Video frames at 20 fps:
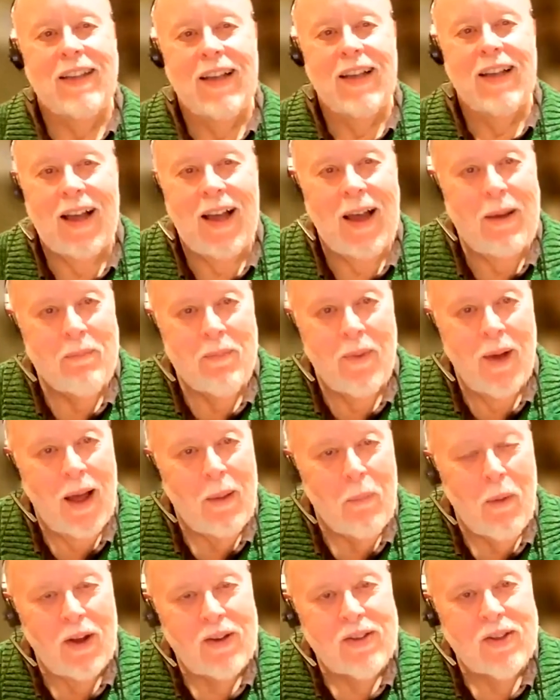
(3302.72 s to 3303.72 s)
uh, I'm
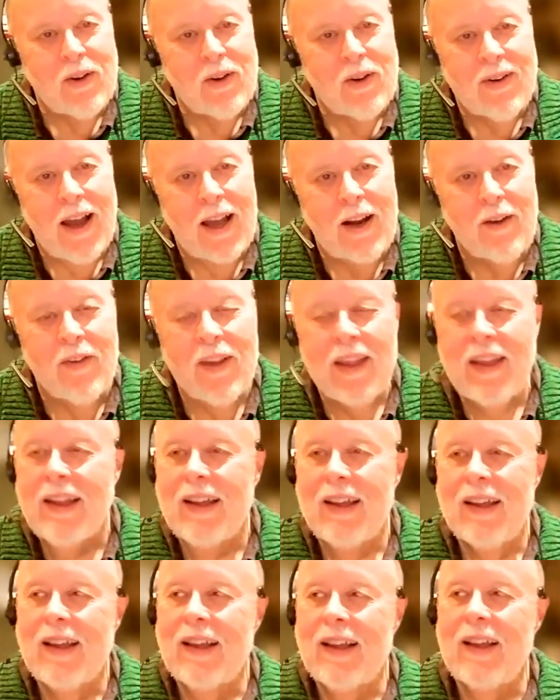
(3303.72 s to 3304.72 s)
I'm also kind of,
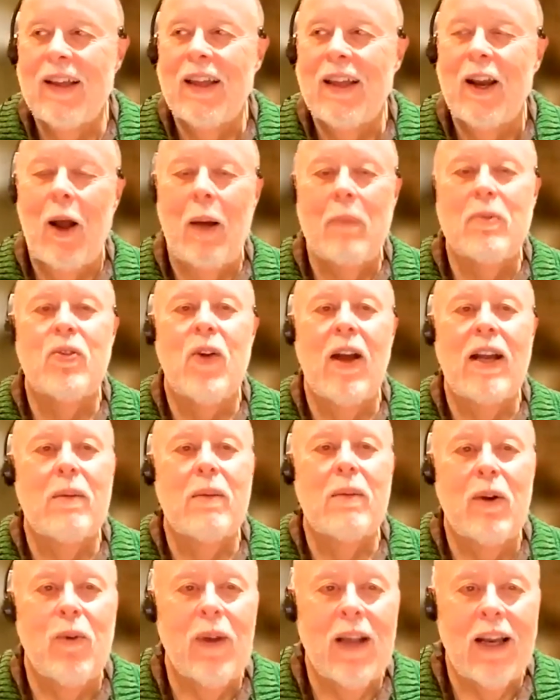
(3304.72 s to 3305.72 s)
you know, I'm trying to
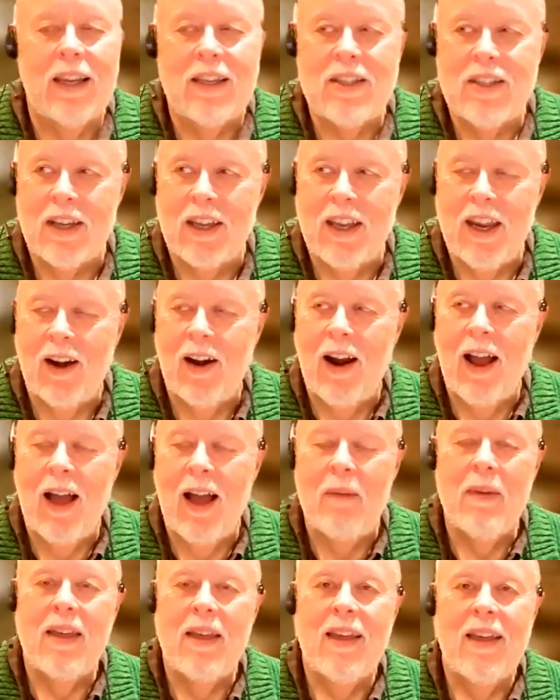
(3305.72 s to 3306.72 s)
be realistic here.
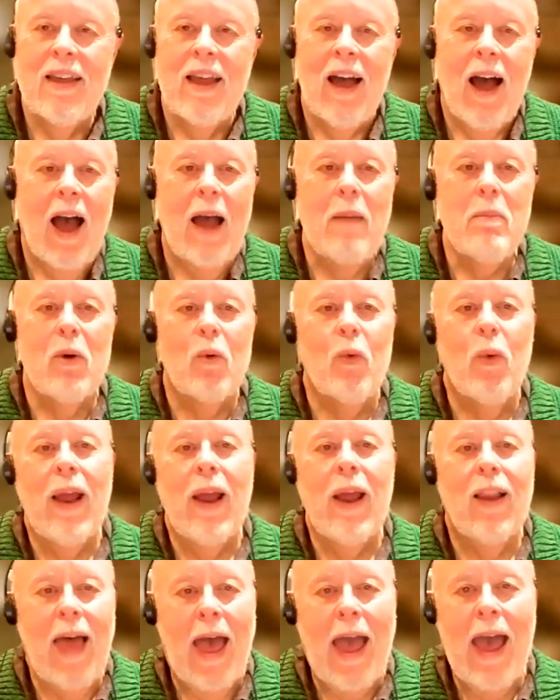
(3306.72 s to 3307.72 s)
I'm I'm a
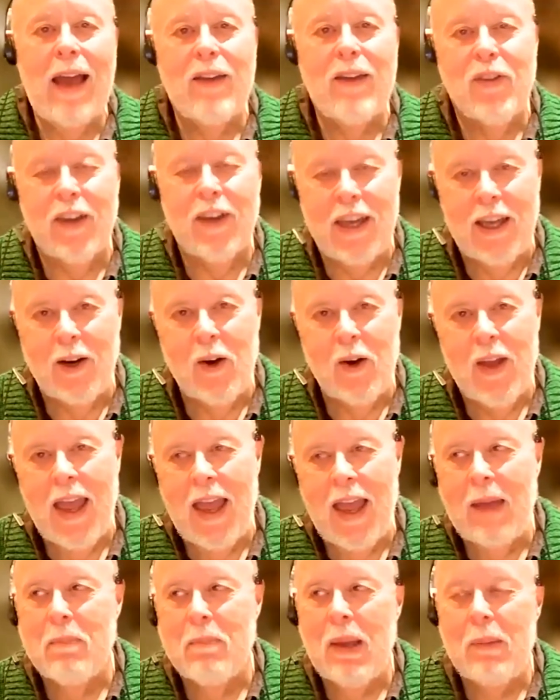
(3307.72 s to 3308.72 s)
rail advocate.
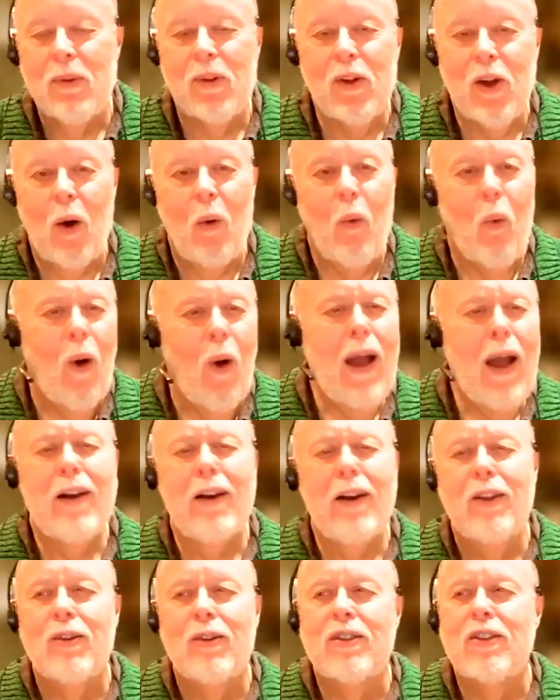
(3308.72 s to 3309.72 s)
Okay, people go, why
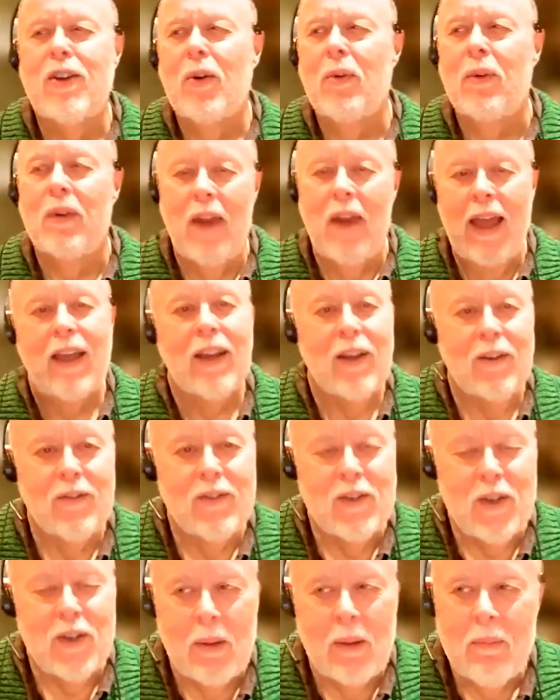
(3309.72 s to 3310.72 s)
are you so
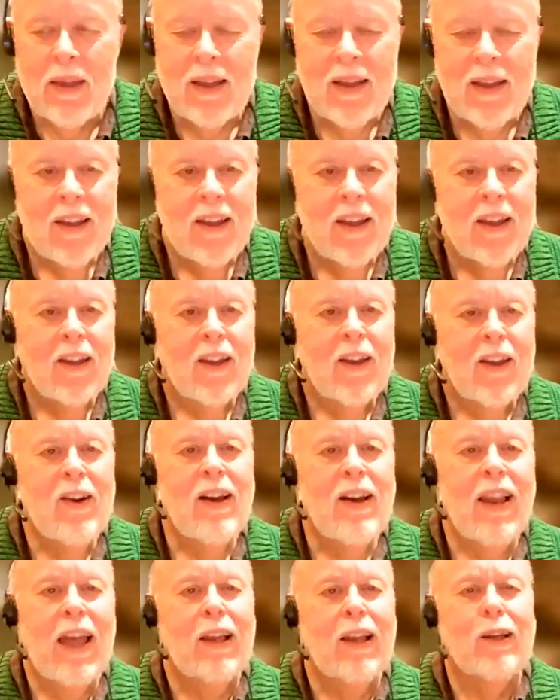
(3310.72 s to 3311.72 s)
negative, Jim?
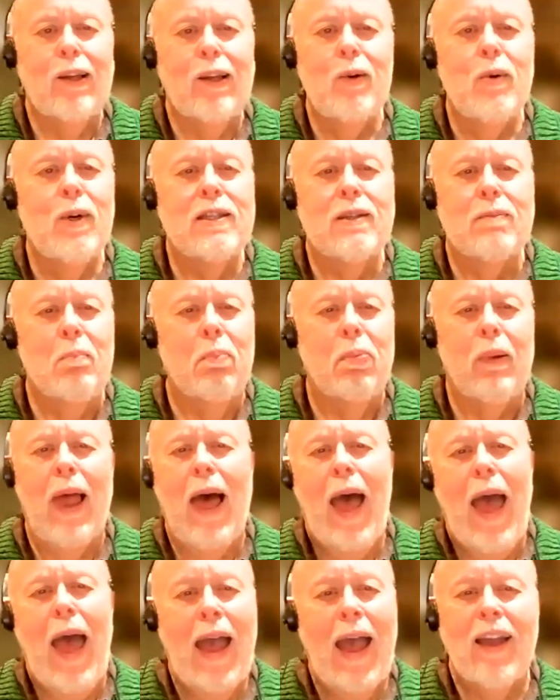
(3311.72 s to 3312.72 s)
You're like Lewis
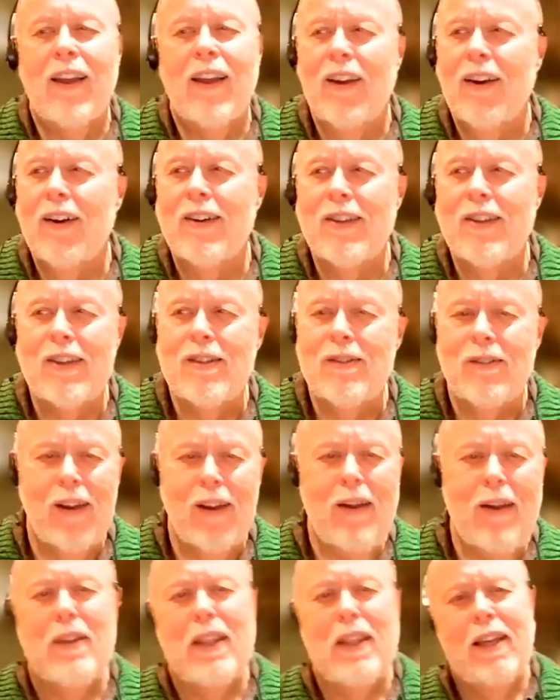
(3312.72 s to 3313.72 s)
Black. You're just
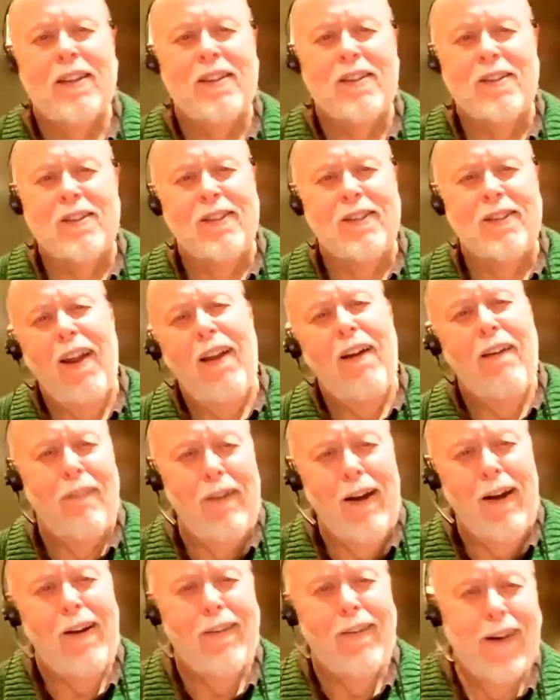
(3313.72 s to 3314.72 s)
everything's rah,
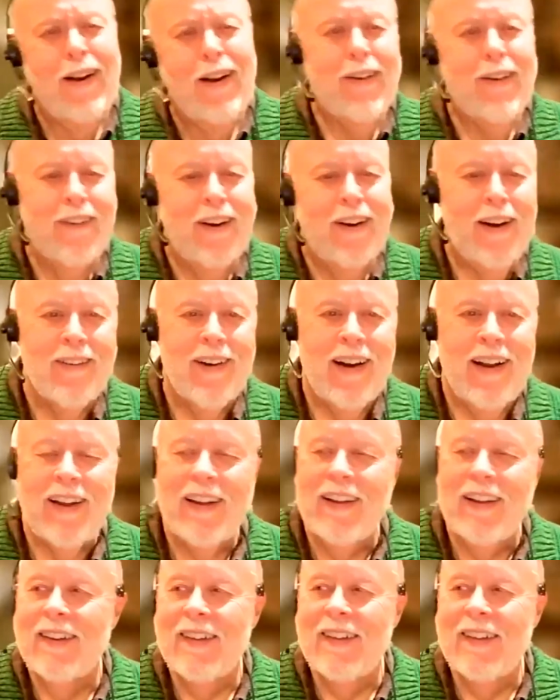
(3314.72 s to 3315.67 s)
rah, rah, rah,